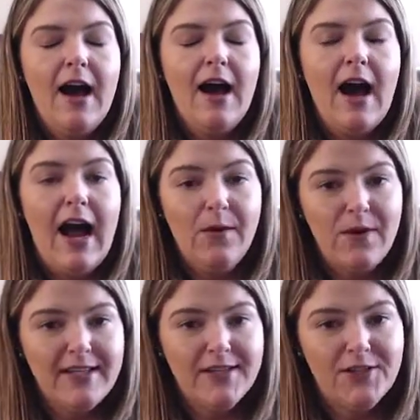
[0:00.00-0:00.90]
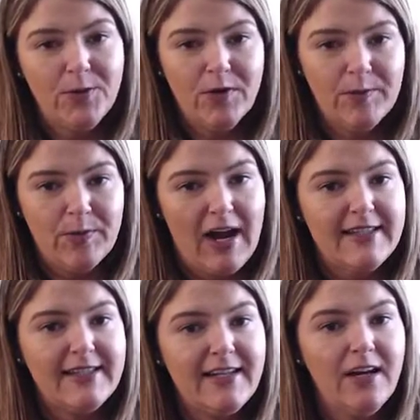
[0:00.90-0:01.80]
I wasn't super
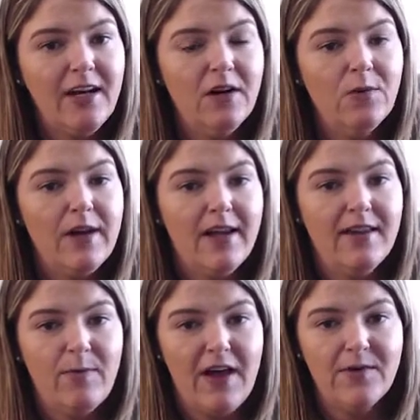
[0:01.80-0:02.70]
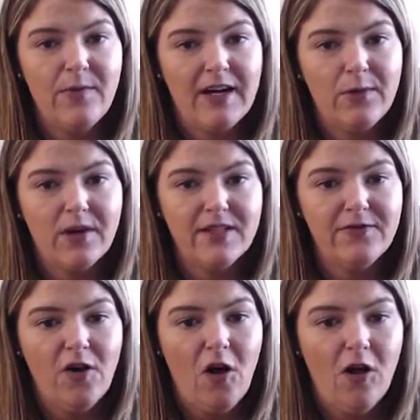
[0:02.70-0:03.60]
impressed with the Bath and Body Works
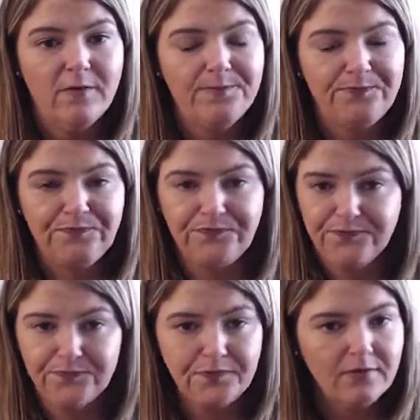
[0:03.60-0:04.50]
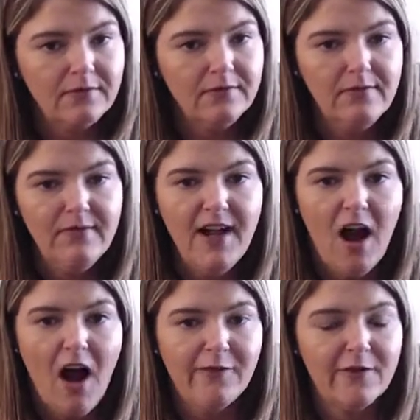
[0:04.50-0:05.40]
fall
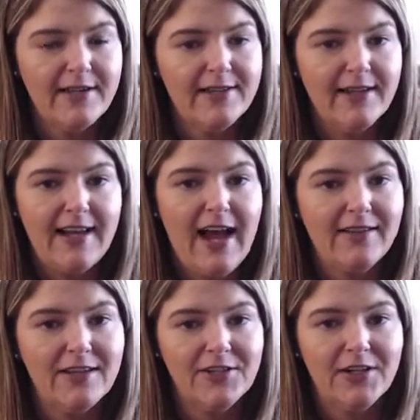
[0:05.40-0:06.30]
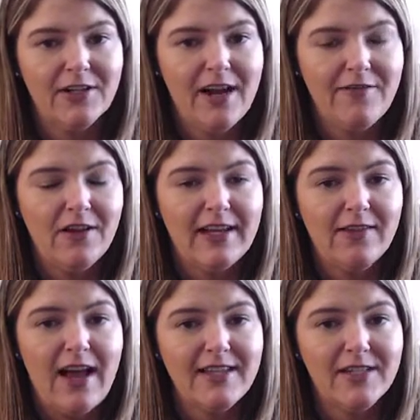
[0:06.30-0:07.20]
offerings that they had this year. I felt like
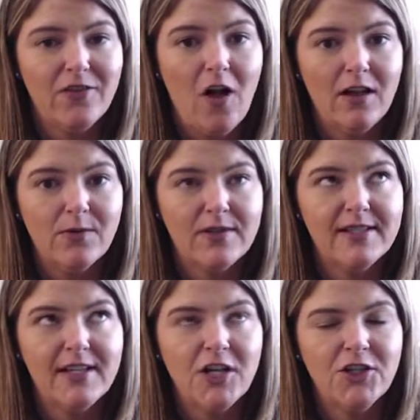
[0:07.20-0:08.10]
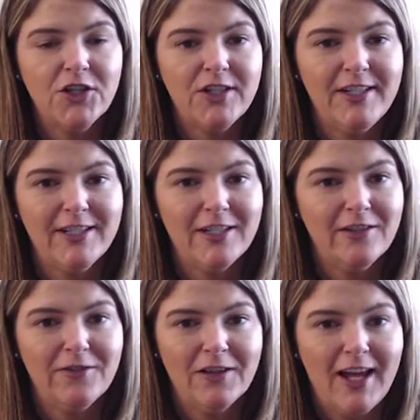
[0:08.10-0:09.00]
last fall it was such a good year
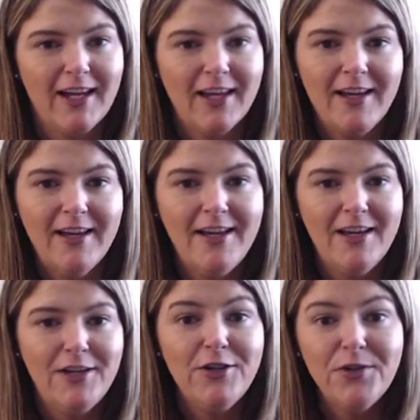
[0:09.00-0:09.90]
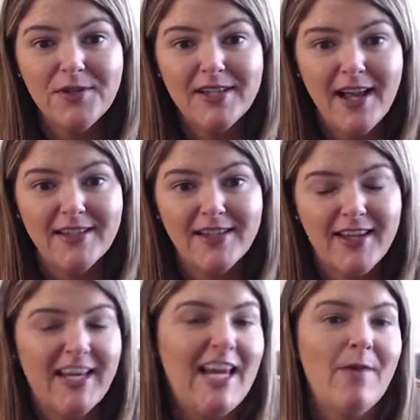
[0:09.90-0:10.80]
for like new scents that they
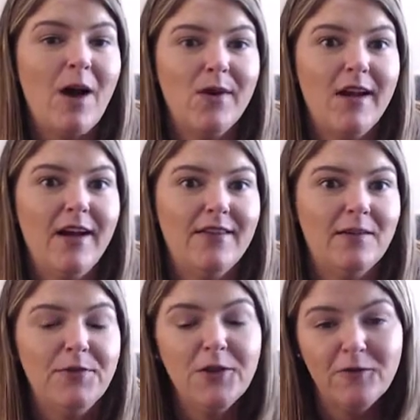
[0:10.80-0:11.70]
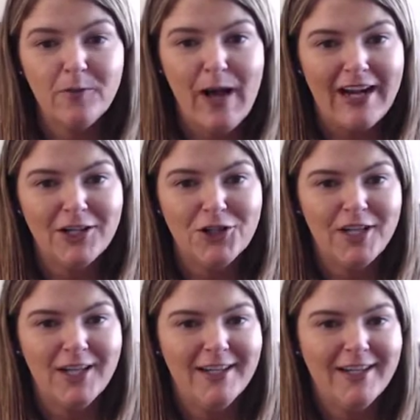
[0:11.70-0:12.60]
came out with and beautiful
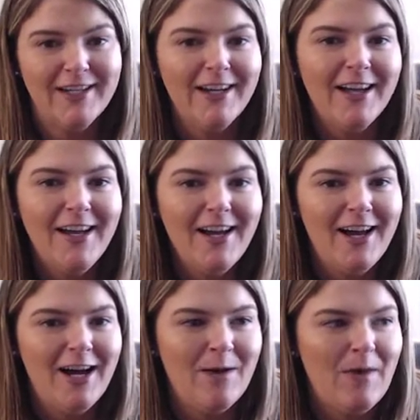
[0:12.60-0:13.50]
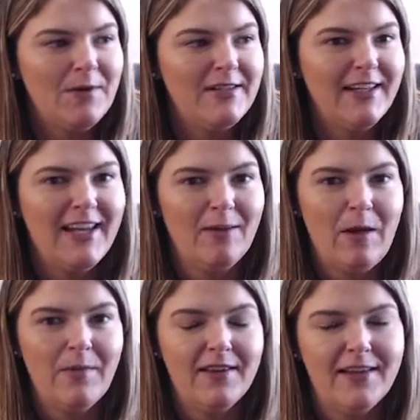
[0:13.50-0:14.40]
packaging, and I was thinking
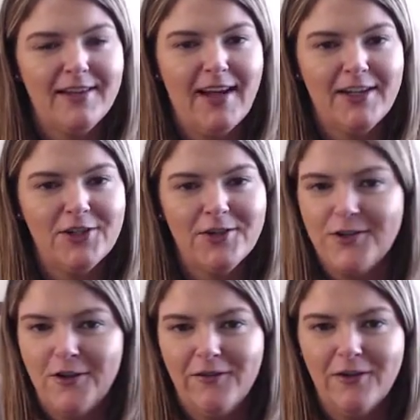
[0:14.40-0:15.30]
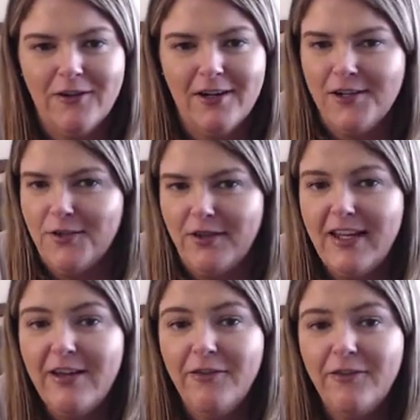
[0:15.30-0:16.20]
maybe they'd like turned over a new
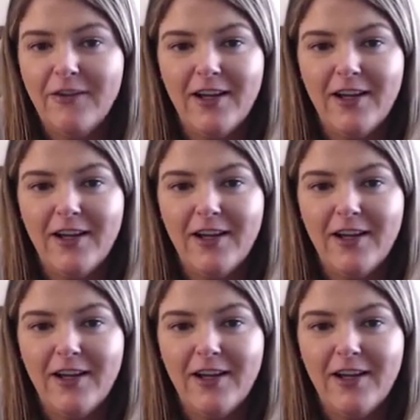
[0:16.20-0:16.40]
leaf.